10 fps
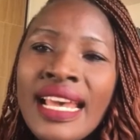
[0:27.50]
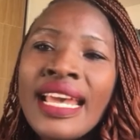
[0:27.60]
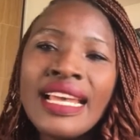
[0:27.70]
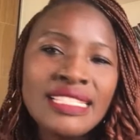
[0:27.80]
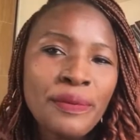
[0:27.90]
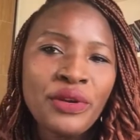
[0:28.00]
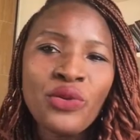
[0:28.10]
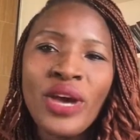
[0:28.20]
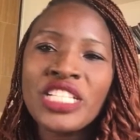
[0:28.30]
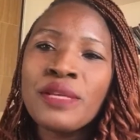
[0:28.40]

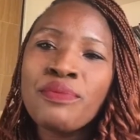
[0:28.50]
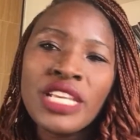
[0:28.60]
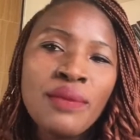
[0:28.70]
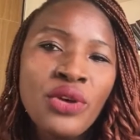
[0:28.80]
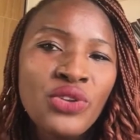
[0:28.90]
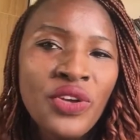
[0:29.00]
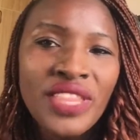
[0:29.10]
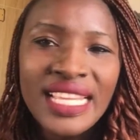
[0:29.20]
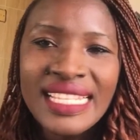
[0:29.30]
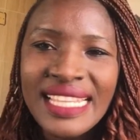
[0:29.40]
entrepreneurship, making money on the
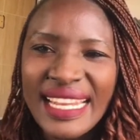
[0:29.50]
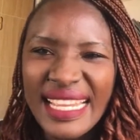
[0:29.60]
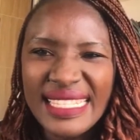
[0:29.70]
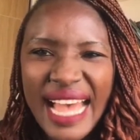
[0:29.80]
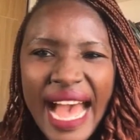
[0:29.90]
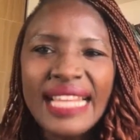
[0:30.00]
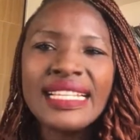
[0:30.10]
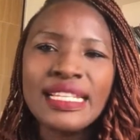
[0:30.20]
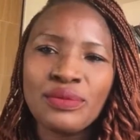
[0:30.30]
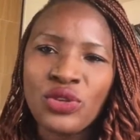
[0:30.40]
internet, and
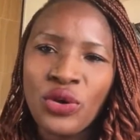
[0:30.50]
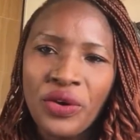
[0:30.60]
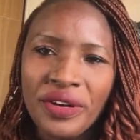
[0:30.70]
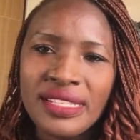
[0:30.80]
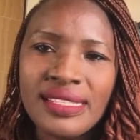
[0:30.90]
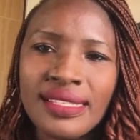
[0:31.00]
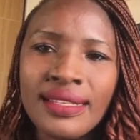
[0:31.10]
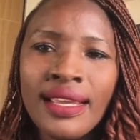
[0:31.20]
cryptocurrency.